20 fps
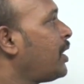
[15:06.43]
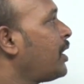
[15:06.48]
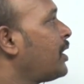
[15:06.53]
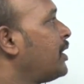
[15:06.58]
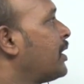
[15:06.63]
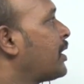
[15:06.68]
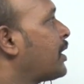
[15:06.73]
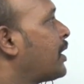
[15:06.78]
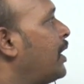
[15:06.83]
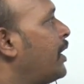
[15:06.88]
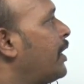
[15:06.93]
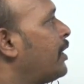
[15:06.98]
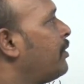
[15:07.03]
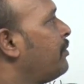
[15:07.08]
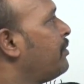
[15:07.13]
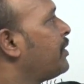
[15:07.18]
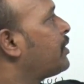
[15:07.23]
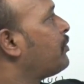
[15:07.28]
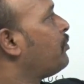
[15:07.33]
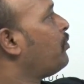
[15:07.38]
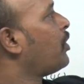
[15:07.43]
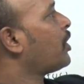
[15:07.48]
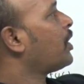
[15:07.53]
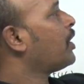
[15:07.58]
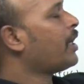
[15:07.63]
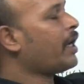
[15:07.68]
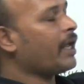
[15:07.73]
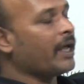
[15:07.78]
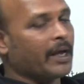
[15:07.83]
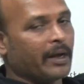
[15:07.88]
are declared with
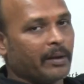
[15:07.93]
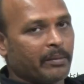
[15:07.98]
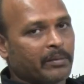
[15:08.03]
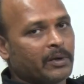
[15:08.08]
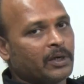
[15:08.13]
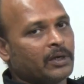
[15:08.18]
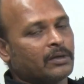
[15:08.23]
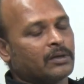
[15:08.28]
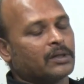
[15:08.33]
one name.